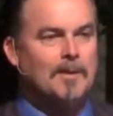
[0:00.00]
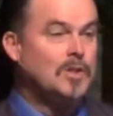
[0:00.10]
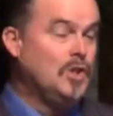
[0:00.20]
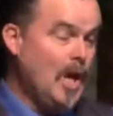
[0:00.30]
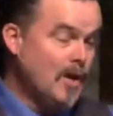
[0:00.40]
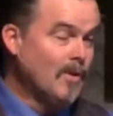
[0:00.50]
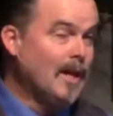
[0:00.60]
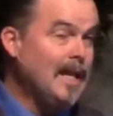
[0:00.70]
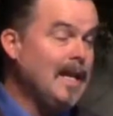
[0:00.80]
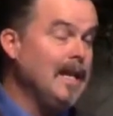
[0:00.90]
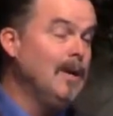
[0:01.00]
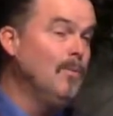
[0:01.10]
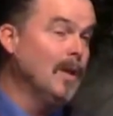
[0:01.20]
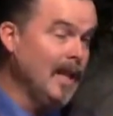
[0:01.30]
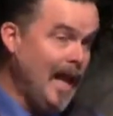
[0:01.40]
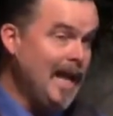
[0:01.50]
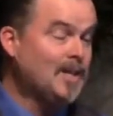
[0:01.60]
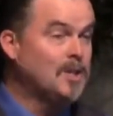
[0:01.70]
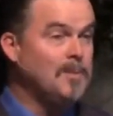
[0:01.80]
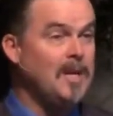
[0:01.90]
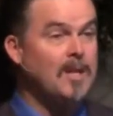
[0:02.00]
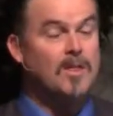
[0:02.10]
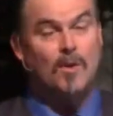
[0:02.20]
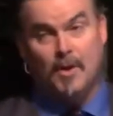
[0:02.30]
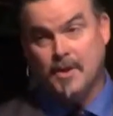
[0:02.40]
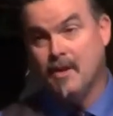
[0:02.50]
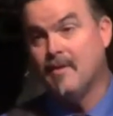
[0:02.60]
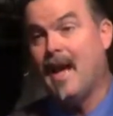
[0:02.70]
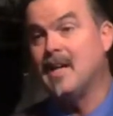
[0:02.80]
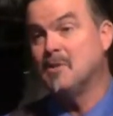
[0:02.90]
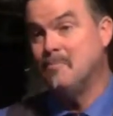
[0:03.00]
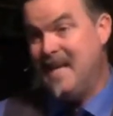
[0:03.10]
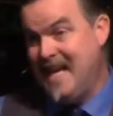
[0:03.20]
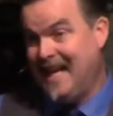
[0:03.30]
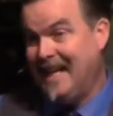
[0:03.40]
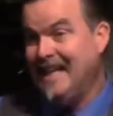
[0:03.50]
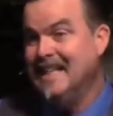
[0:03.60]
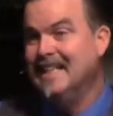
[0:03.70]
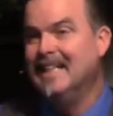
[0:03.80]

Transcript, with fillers: generally would like to be thought of as being.